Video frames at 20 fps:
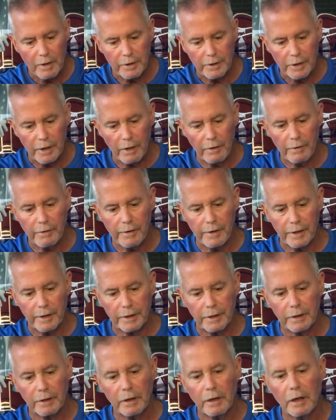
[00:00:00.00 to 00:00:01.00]
The other
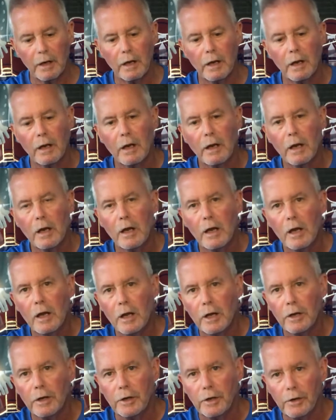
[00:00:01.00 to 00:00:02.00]
thing
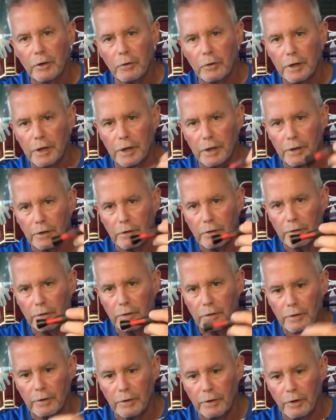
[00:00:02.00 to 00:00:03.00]

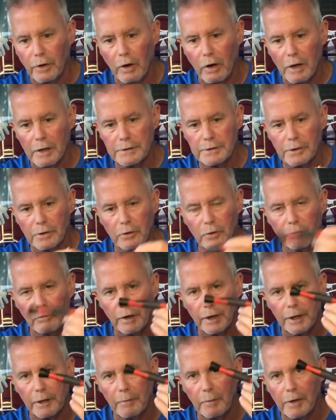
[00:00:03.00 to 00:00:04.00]
you'll also
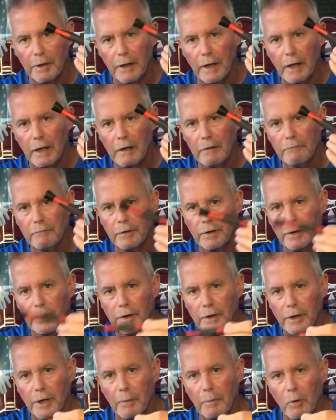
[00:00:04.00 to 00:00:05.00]
recommend to have
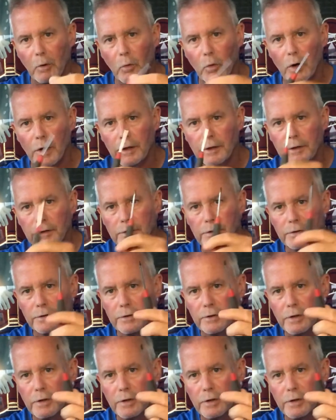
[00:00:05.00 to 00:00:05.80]
a number 1